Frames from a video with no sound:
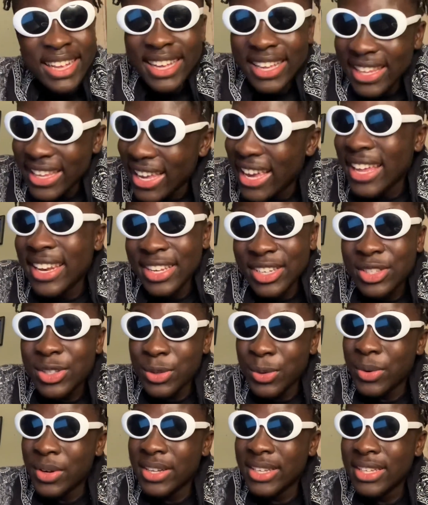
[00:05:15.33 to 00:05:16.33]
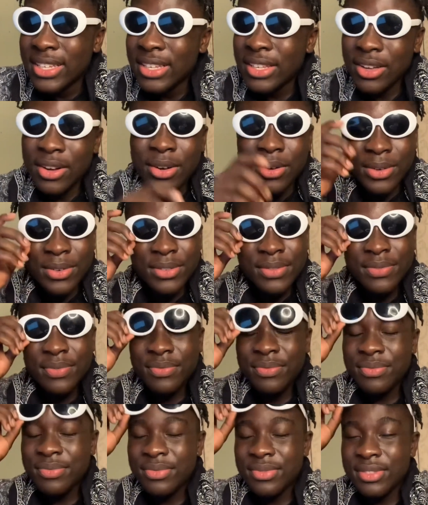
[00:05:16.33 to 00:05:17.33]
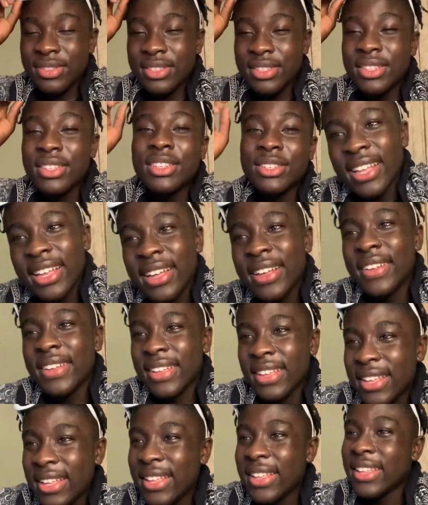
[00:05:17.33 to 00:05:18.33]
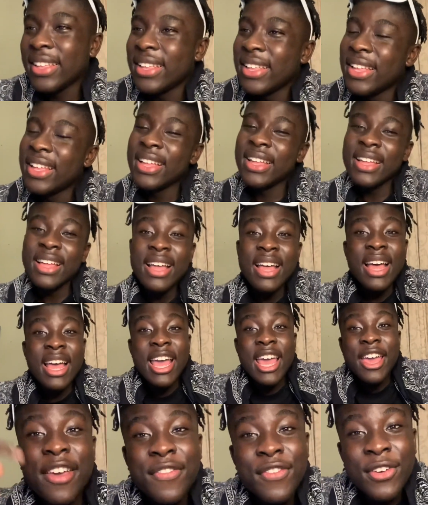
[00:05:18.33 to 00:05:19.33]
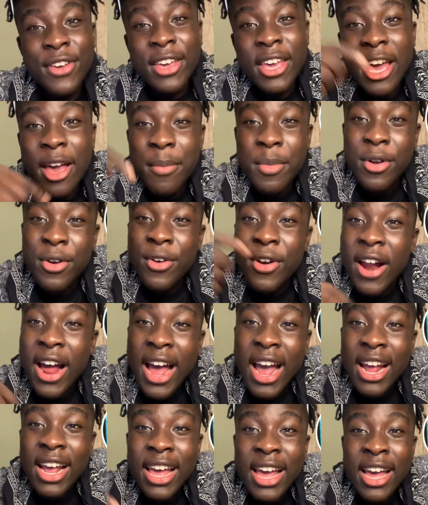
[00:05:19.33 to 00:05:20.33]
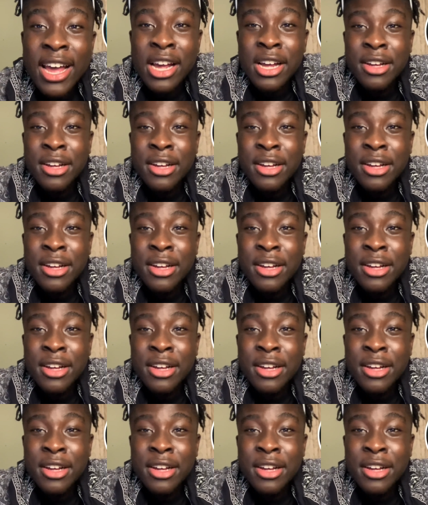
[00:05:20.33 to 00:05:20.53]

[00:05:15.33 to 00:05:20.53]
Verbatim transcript: Yeah, this the one. I'll be fucked up if you get me right here.